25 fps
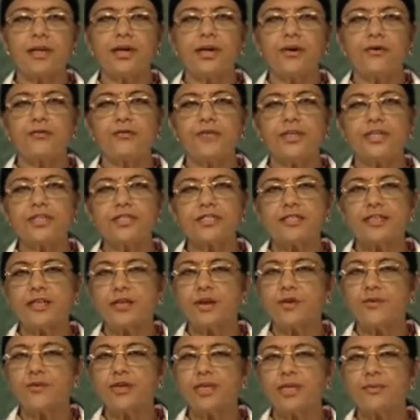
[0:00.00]
we are
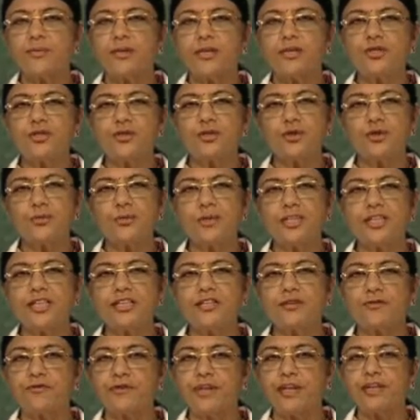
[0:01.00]
surrounded by so many
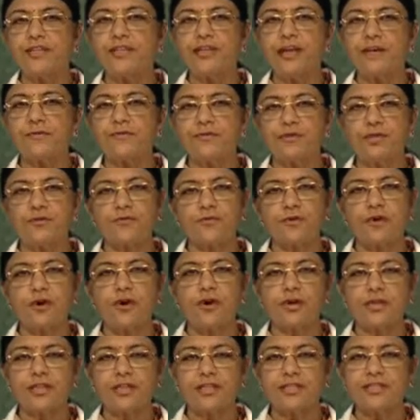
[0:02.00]
different types of
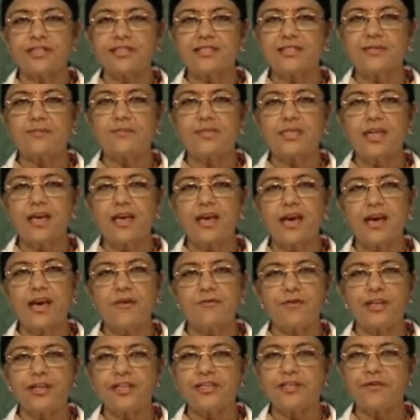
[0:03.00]
organisms
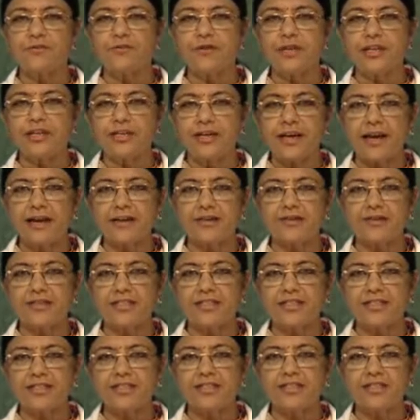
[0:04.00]
having different
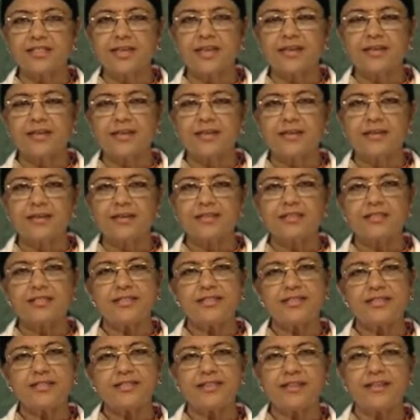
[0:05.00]
characteristics.
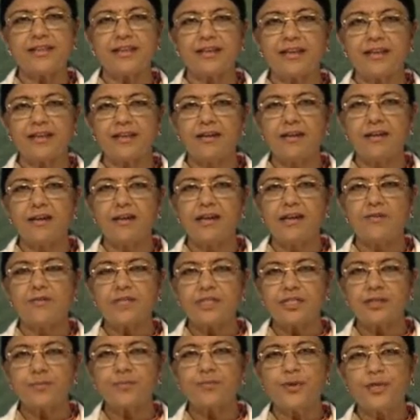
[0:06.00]
Just think if
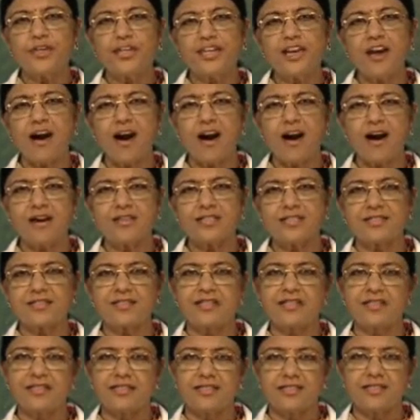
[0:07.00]
somebody asks
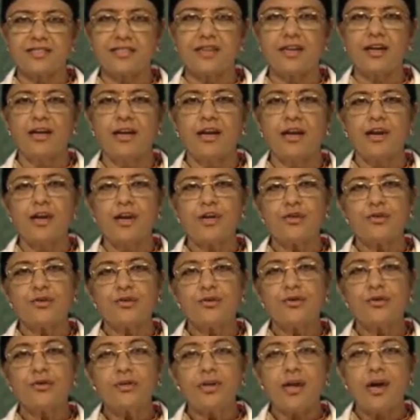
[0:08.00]
us to